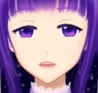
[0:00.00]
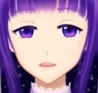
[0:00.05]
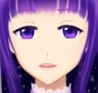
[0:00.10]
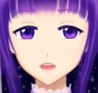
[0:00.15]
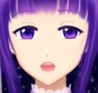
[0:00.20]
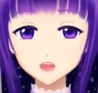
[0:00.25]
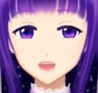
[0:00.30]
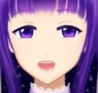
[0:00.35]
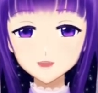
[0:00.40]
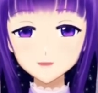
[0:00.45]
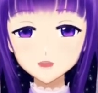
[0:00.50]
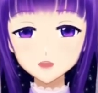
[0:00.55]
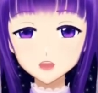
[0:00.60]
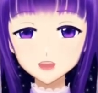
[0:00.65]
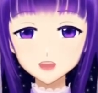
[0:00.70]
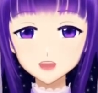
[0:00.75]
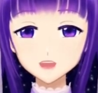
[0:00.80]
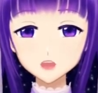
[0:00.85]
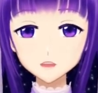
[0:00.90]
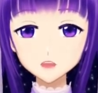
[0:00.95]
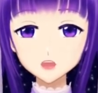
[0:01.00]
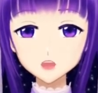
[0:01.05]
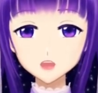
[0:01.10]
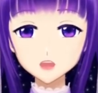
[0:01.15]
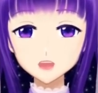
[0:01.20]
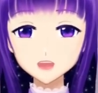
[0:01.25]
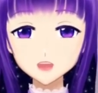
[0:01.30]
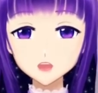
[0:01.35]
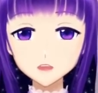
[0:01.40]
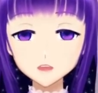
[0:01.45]
captured that one, and
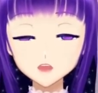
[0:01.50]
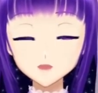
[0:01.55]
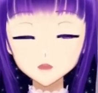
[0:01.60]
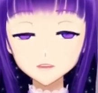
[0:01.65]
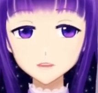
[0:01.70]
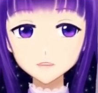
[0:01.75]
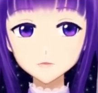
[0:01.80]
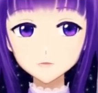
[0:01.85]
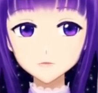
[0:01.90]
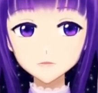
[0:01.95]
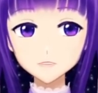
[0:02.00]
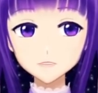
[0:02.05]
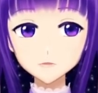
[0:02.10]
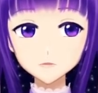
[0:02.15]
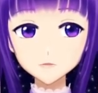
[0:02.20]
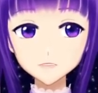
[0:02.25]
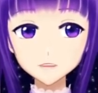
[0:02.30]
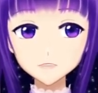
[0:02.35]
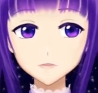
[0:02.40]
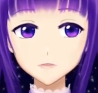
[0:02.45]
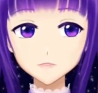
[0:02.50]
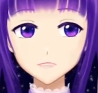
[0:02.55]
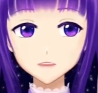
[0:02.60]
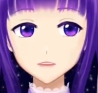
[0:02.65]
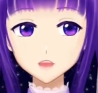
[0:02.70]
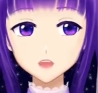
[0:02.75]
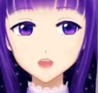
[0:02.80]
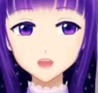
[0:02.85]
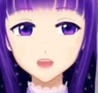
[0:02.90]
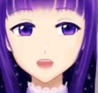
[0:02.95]
make sure you also click
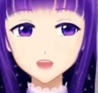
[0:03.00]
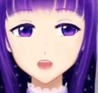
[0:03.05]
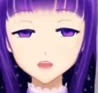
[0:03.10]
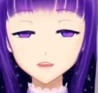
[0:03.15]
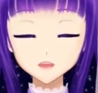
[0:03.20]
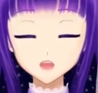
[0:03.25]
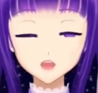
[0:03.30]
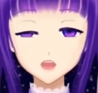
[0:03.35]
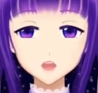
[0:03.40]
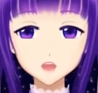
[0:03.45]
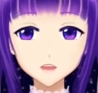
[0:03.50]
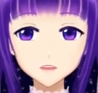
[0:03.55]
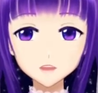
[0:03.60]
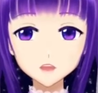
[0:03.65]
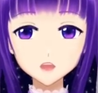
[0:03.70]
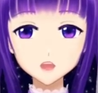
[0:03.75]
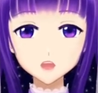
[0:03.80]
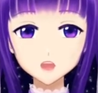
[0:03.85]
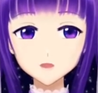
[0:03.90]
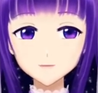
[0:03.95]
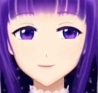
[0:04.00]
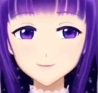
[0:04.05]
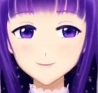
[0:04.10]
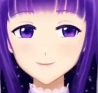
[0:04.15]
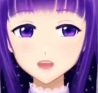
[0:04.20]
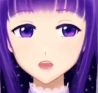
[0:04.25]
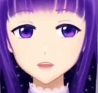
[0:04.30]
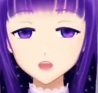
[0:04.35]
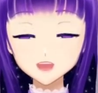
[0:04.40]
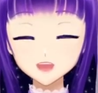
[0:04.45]
the
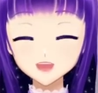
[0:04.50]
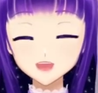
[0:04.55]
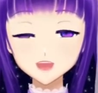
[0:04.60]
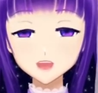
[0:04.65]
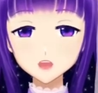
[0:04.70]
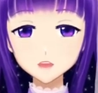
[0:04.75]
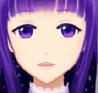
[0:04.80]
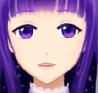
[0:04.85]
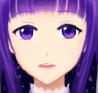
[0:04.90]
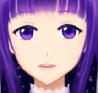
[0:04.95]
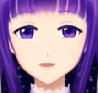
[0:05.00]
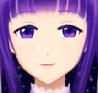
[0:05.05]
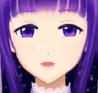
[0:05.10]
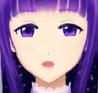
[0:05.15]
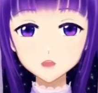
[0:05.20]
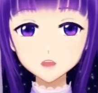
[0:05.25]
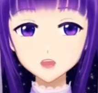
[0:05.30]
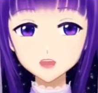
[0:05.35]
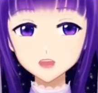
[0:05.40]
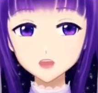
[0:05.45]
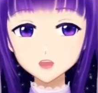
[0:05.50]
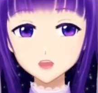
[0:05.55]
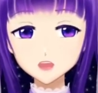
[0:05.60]
allow transparency.